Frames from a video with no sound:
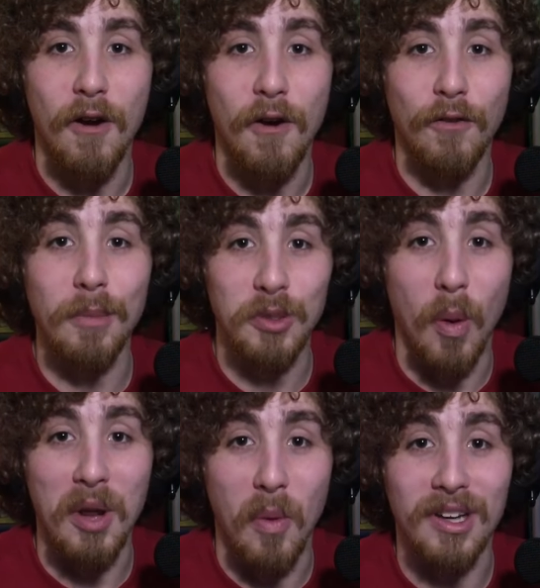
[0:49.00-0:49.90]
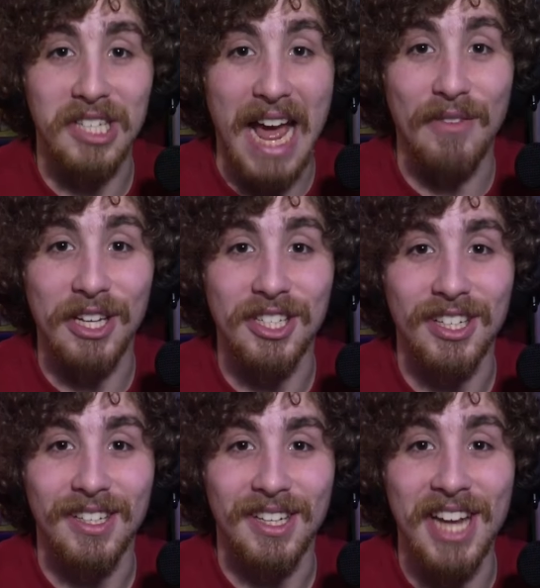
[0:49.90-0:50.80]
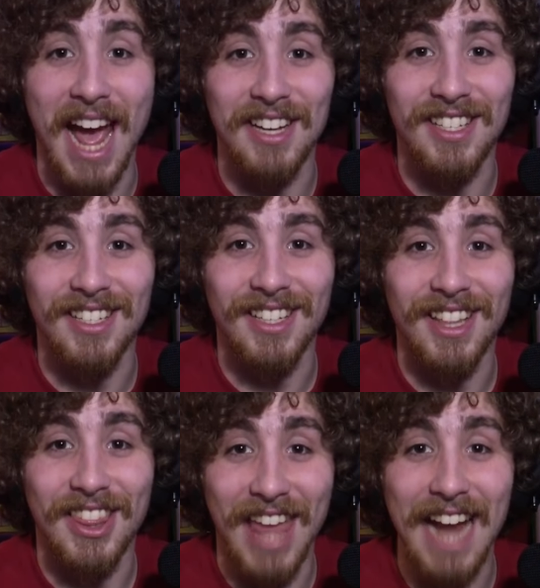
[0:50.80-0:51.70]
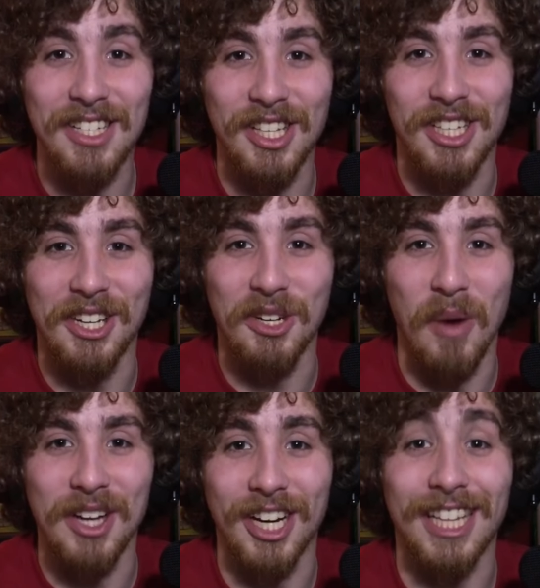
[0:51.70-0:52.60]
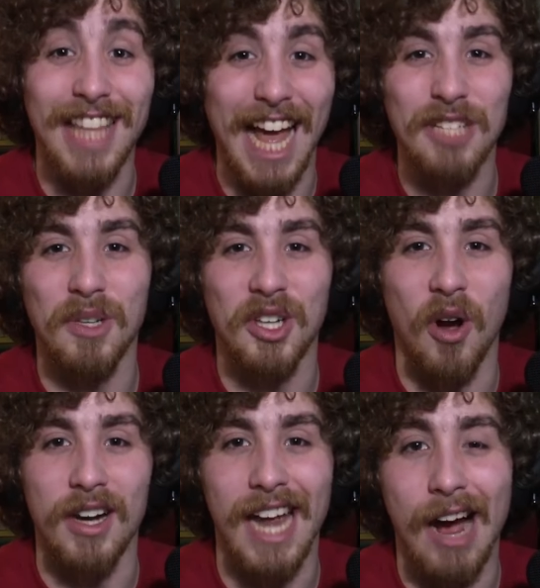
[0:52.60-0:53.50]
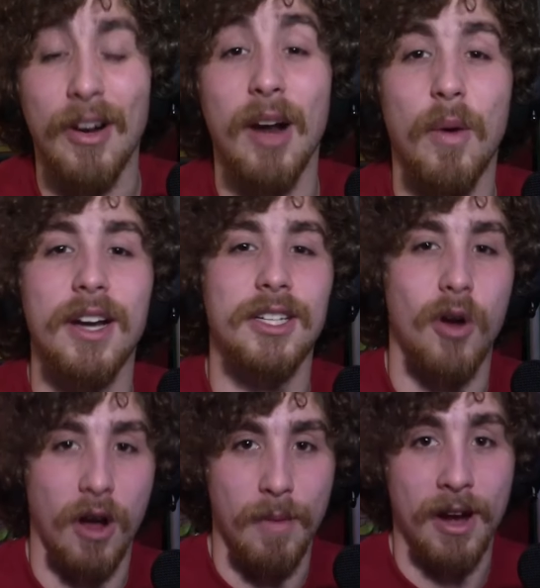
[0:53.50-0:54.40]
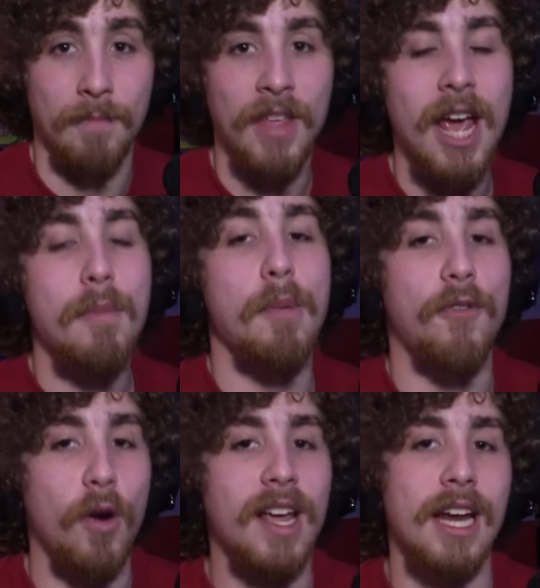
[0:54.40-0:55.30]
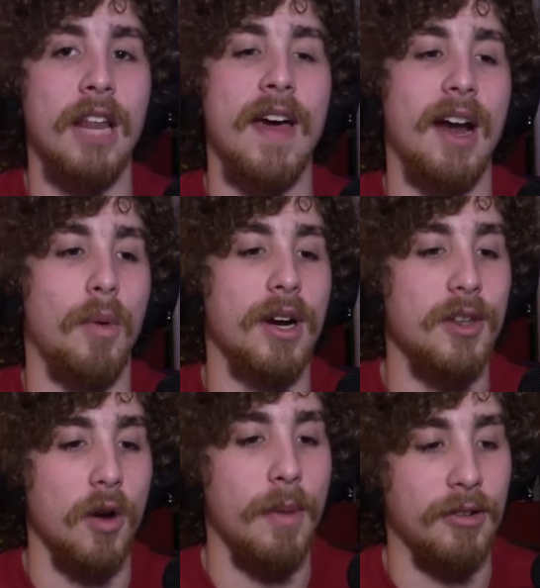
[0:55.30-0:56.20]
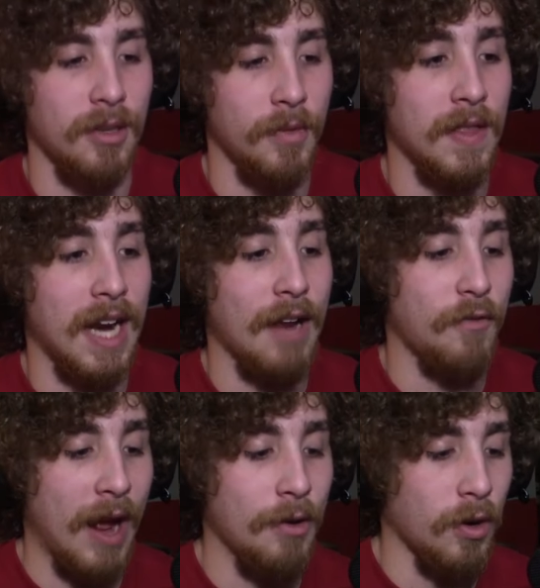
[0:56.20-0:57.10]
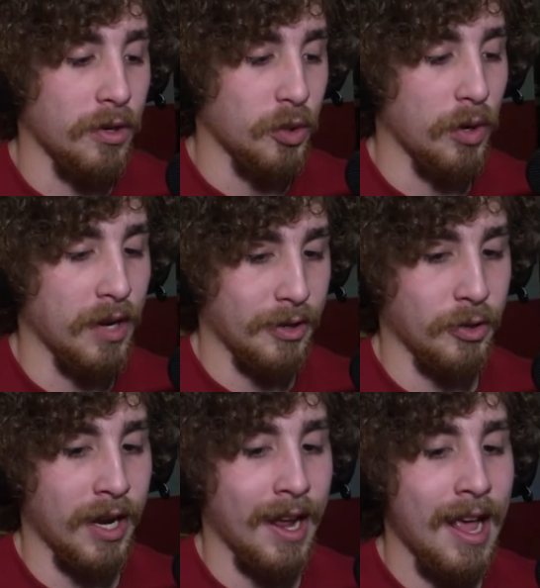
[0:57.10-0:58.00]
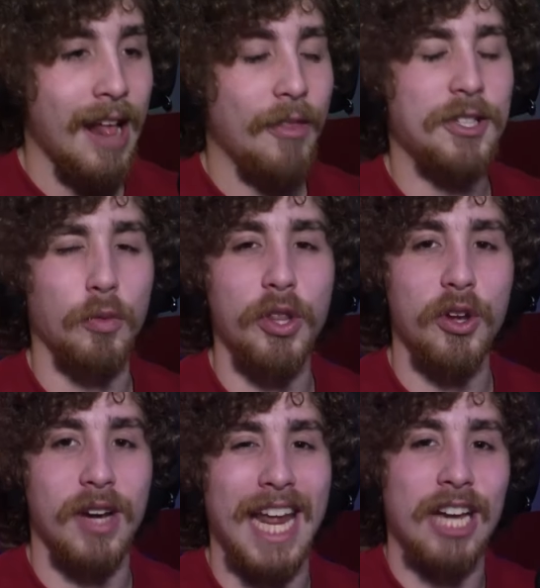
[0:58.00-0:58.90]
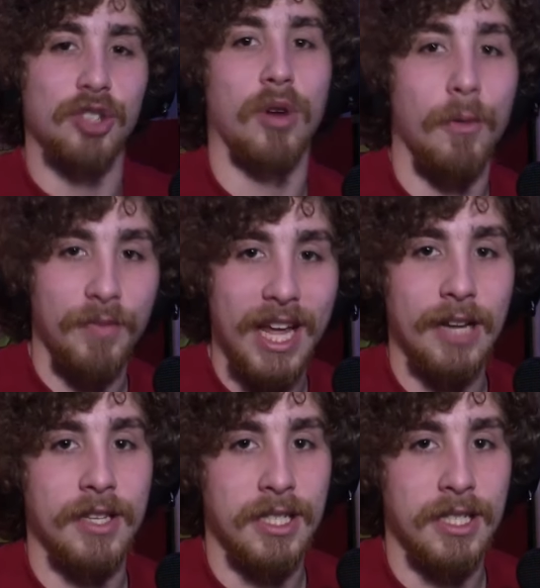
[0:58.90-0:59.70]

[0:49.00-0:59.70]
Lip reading: from 21 Savage. Yes. That's the situation. That's what's gone down, and I wanted to talk about it. But before I get into that, I wanted to talk about something that I found on Twitter yesterday that's a really good intro into this